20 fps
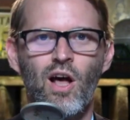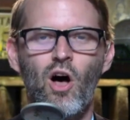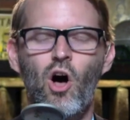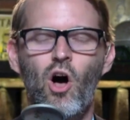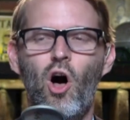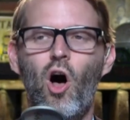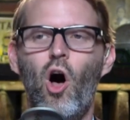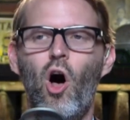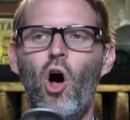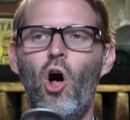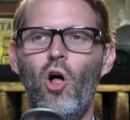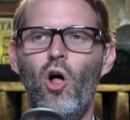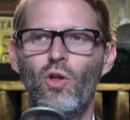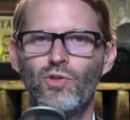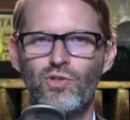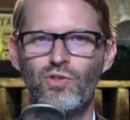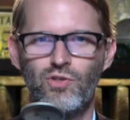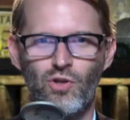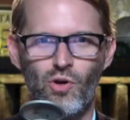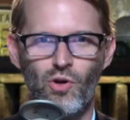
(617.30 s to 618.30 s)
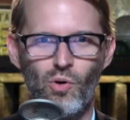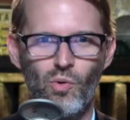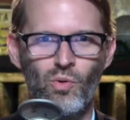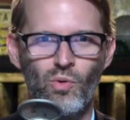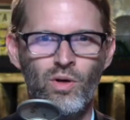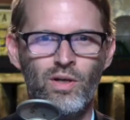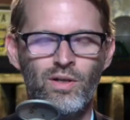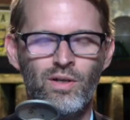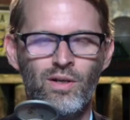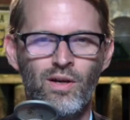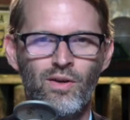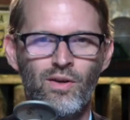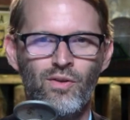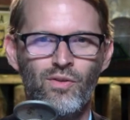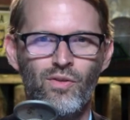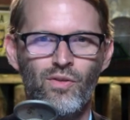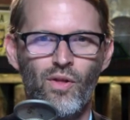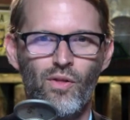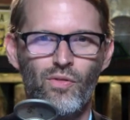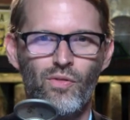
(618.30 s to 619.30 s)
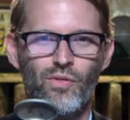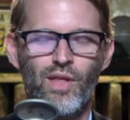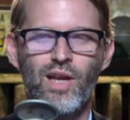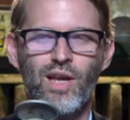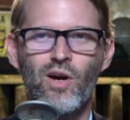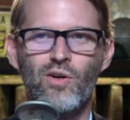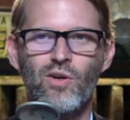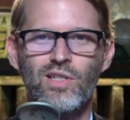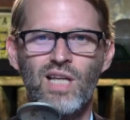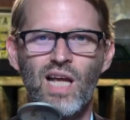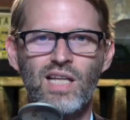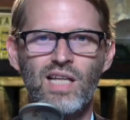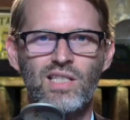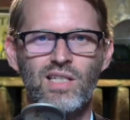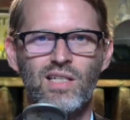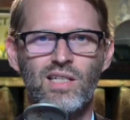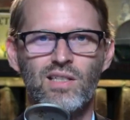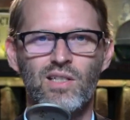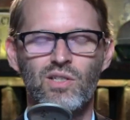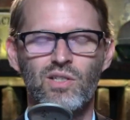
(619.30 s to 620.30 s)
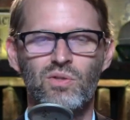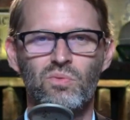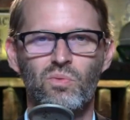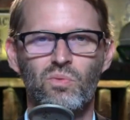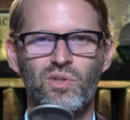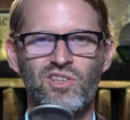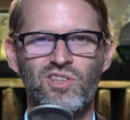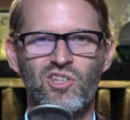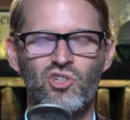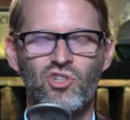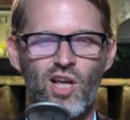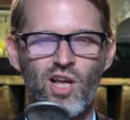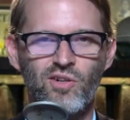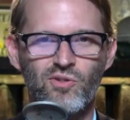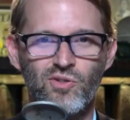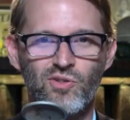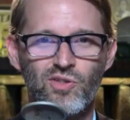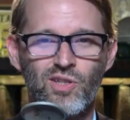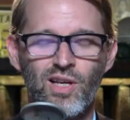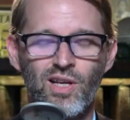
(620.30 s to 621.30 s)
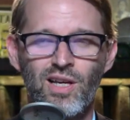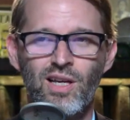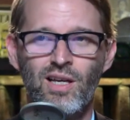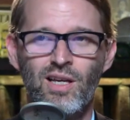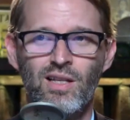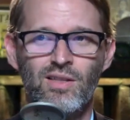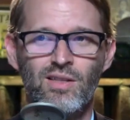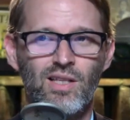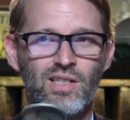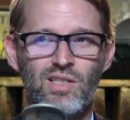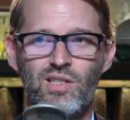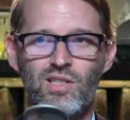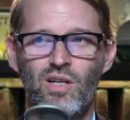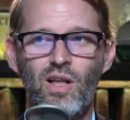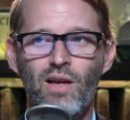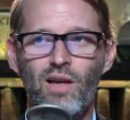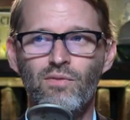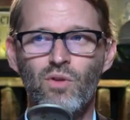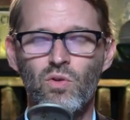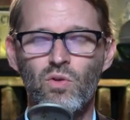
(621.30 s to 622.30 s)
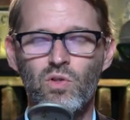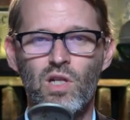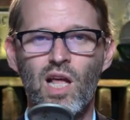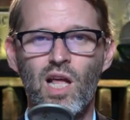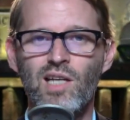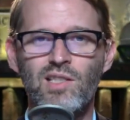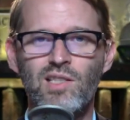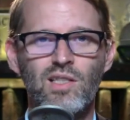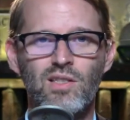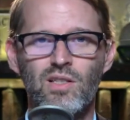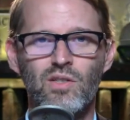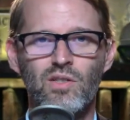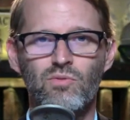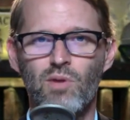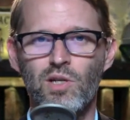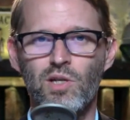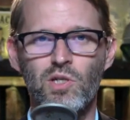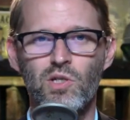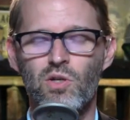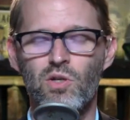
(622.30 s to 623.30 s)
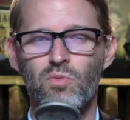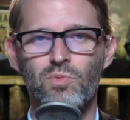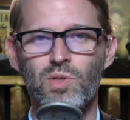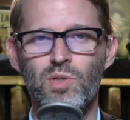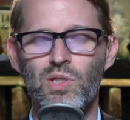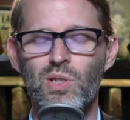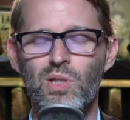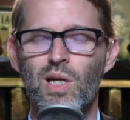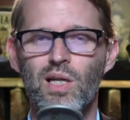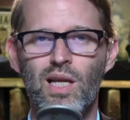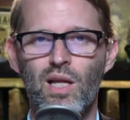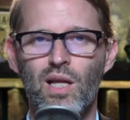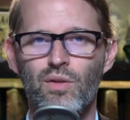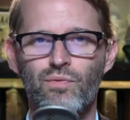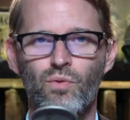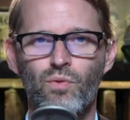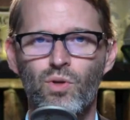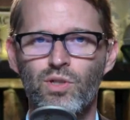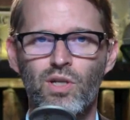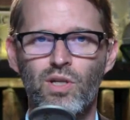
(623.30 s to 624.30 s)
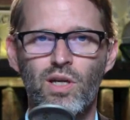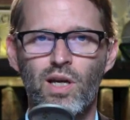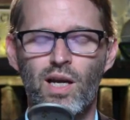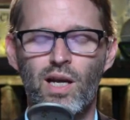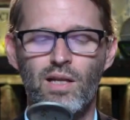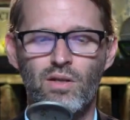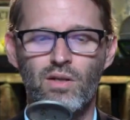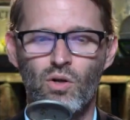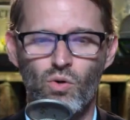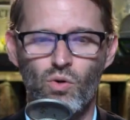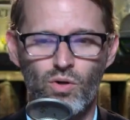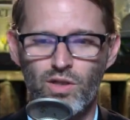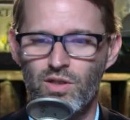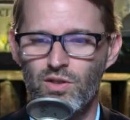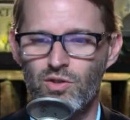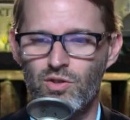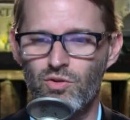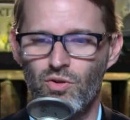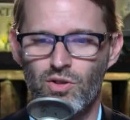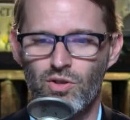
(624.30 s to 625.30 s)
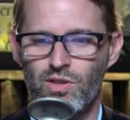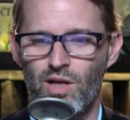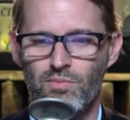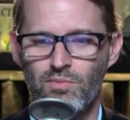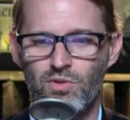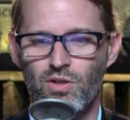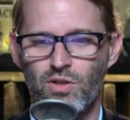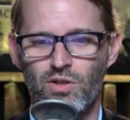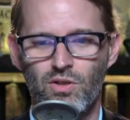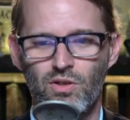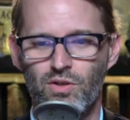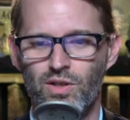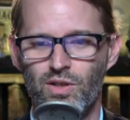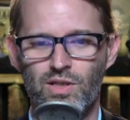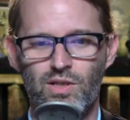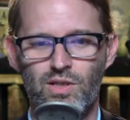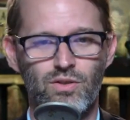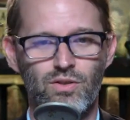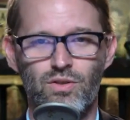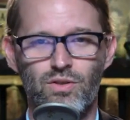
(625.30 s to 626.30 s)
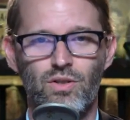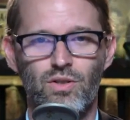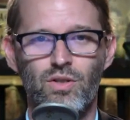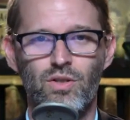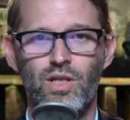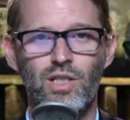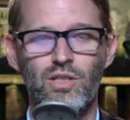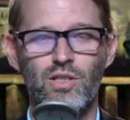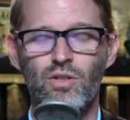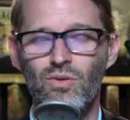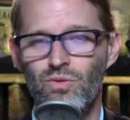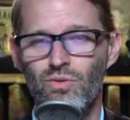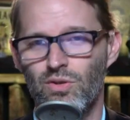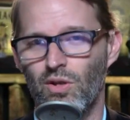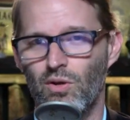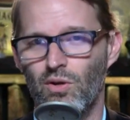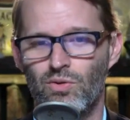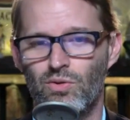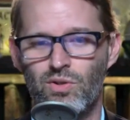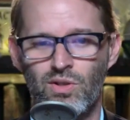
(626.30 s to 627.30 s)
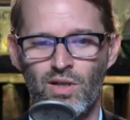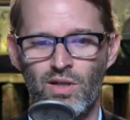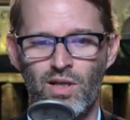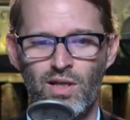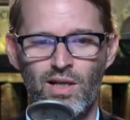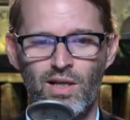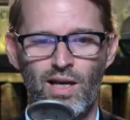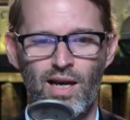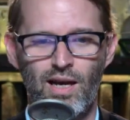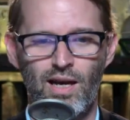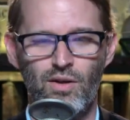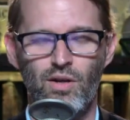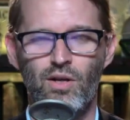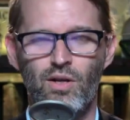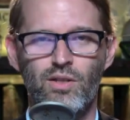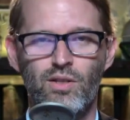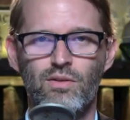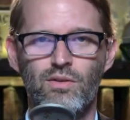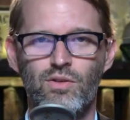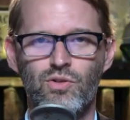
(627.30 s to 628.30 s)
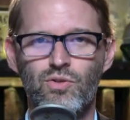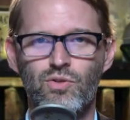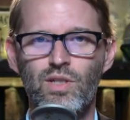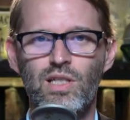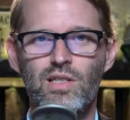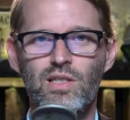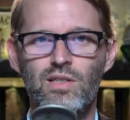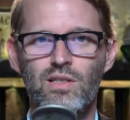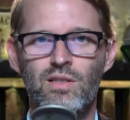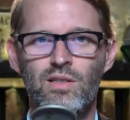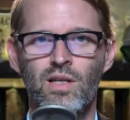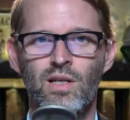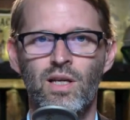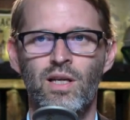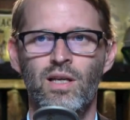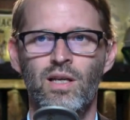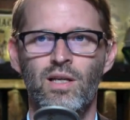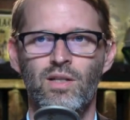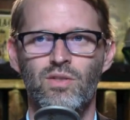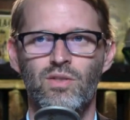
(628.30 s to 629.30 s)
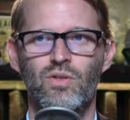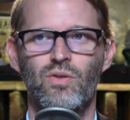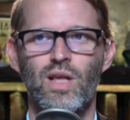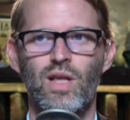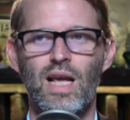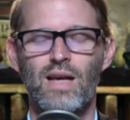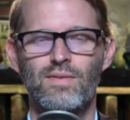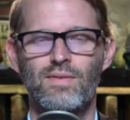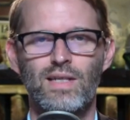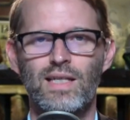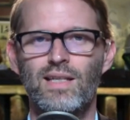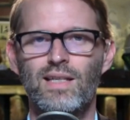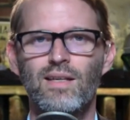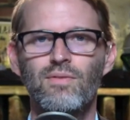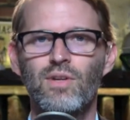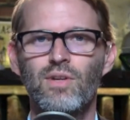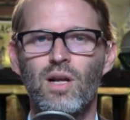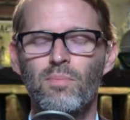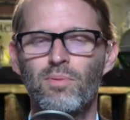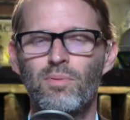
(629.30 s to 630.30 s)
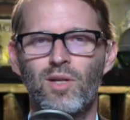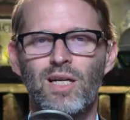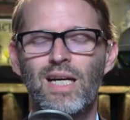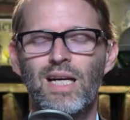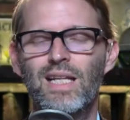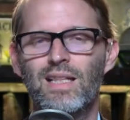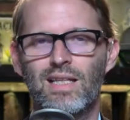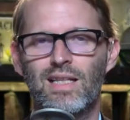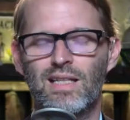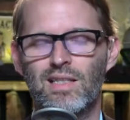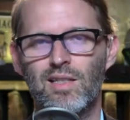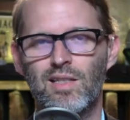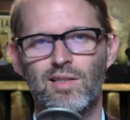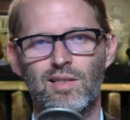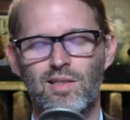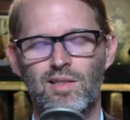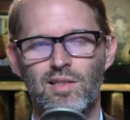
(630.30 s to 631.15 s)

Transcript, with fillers: Also, they are testing this with the shuttles. They still have those Lexuses registered with the state of California, and according to this New York Times article, it, they're still going to use those out on the streets. So they haven't given up on anything, it doesn't seem like.